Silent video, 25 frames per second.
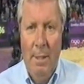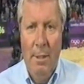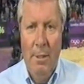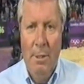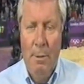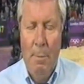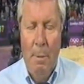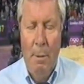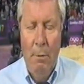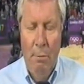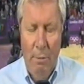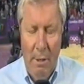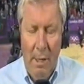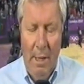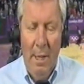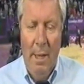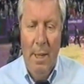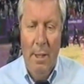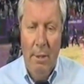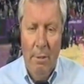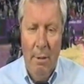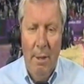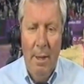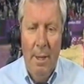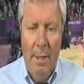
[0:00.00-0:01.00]
It's been really
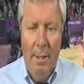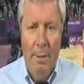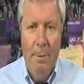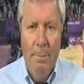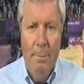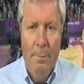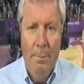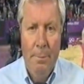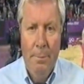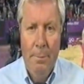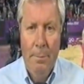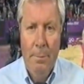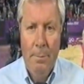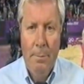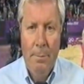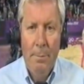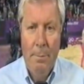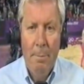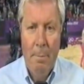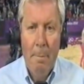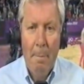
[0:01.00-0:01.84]
great. She